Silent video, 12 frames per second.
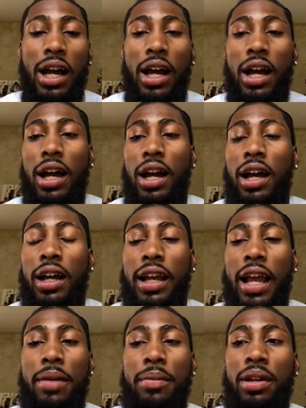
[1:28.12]
I
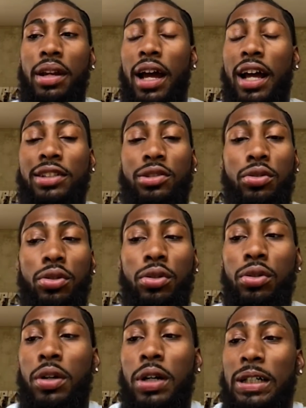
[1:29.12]
came into high
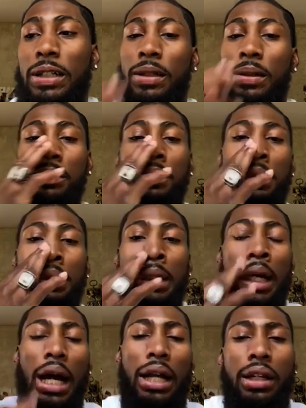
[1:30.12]
school. Um,
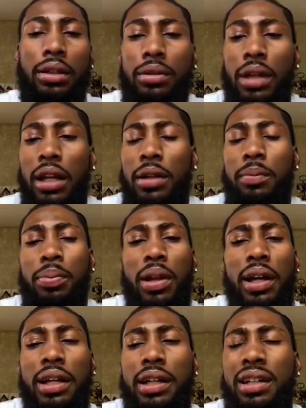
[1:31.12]
I didn't I didn't
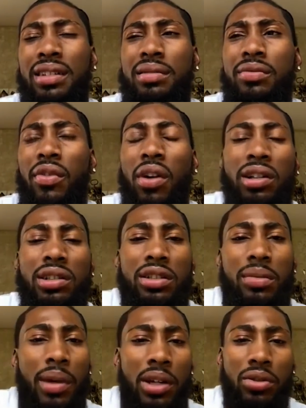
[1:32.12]
play varsity
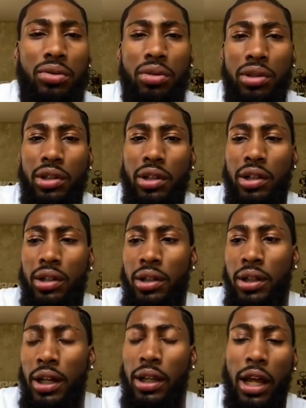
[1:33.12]
till my junior year.